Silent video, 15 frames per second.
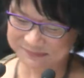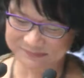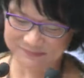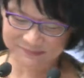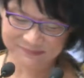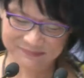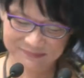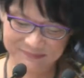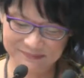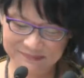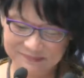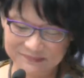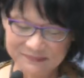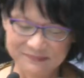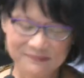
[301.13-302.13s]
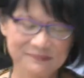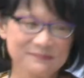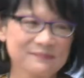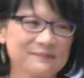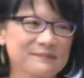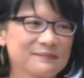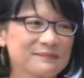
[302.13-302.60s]

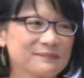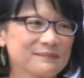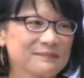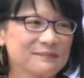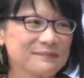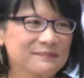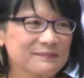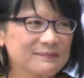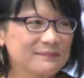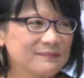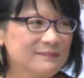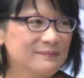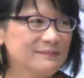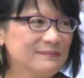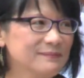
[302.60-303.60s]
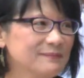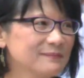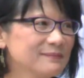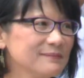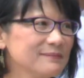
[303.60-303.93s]
No one is speaking in this clip.